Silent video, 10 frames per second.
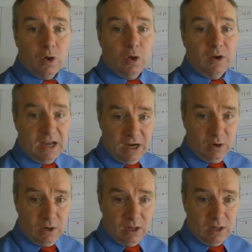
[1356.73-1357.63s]
Now,
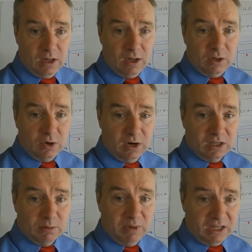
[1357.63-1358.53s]
there is
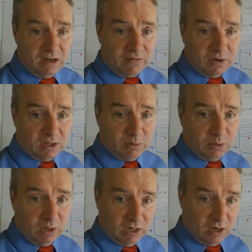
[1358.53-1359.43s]
a big difference
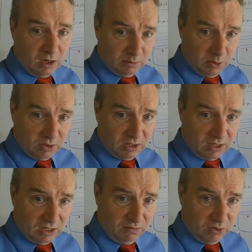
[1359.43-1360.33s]
between osmosis
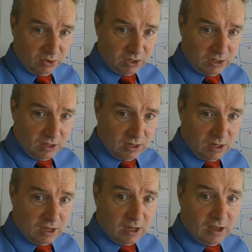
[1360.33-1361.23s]
and diffusion,
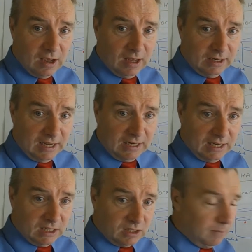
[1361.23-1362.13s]
and that
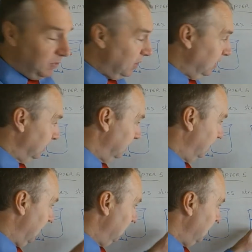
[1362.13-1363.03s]
is there is a
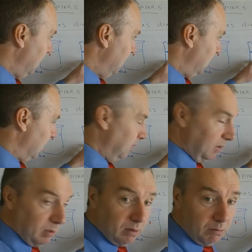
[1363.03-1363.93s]

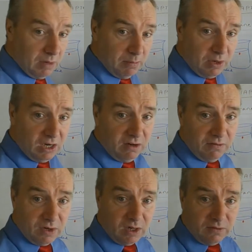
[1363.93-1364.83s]
semi-permeable membrane
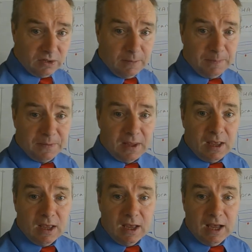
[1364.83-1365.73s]
involved,
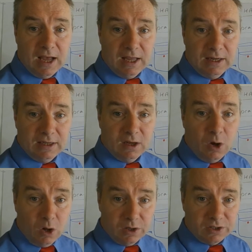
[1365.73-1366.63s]
and
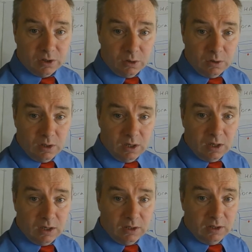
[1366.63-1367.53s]
also
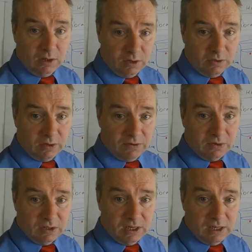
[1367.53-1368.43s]
the other
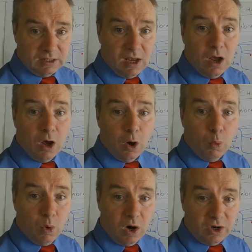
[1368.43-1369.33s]
difference is
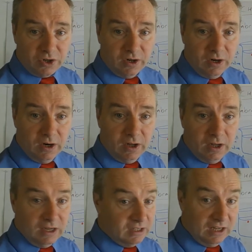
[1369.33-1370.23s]
water
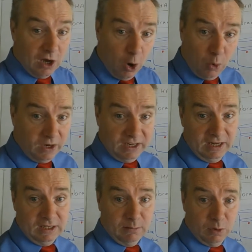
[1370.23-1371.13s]
is the only
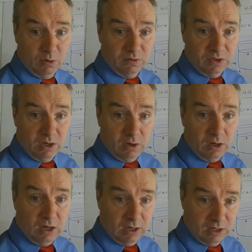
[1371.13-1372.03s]
thing that moves
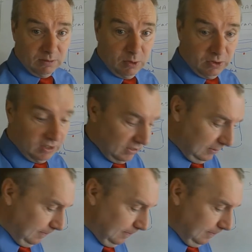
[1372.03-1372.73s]
in osmosis.